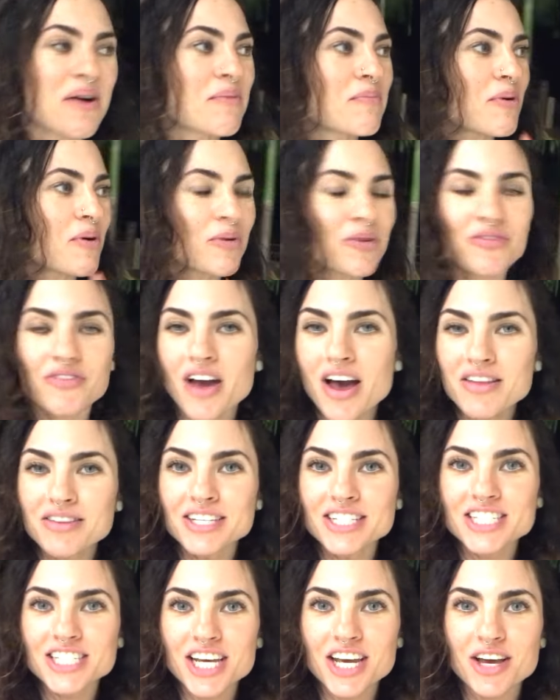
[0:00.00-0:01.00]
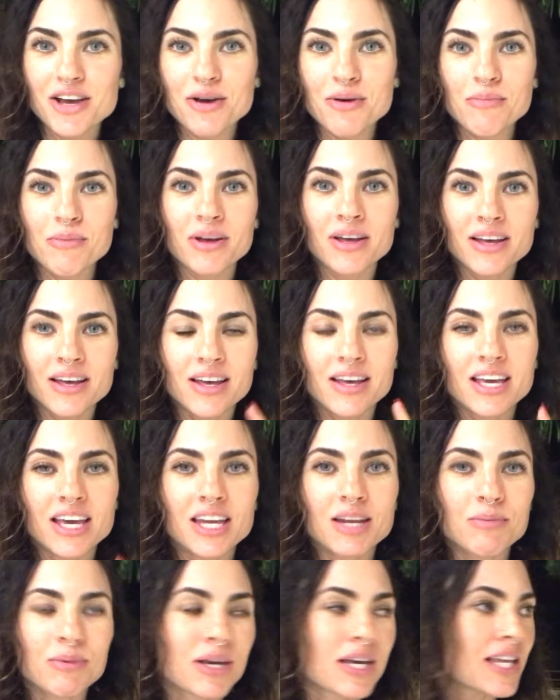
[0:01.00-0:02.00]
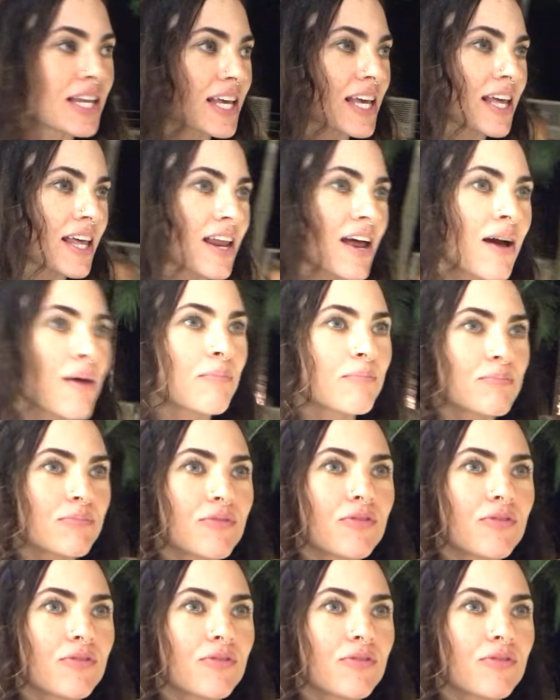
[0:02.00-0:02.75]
But we found the gym, gonna be hitting it up